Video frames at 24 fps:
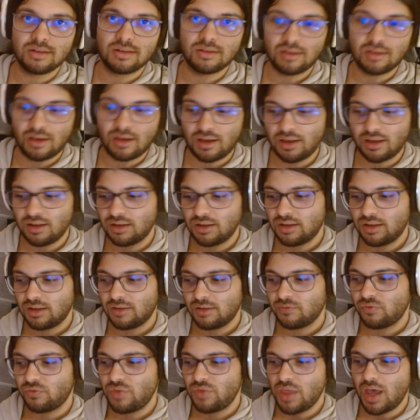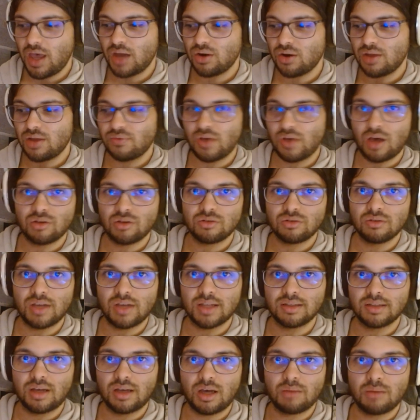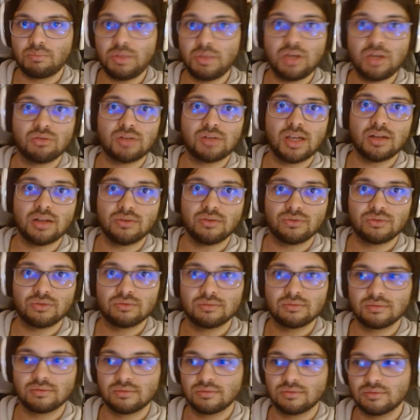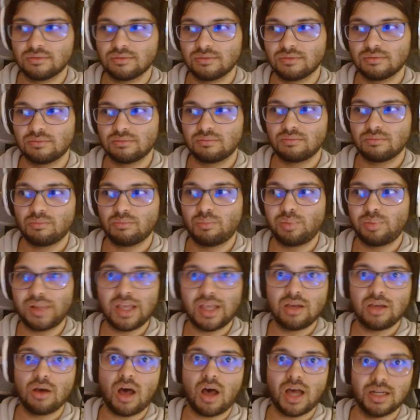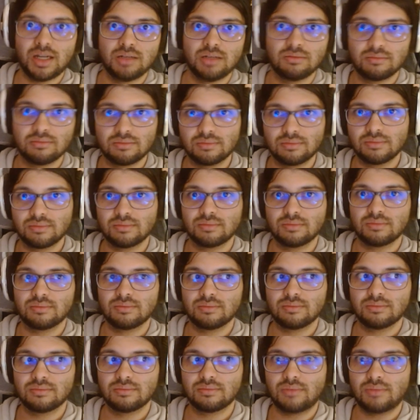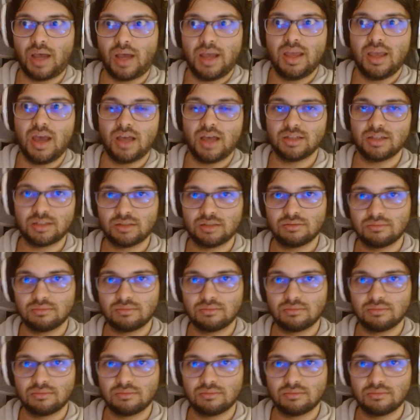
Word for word: uh, I don't have an outro yet. Uh, be creative. Play God, I guess.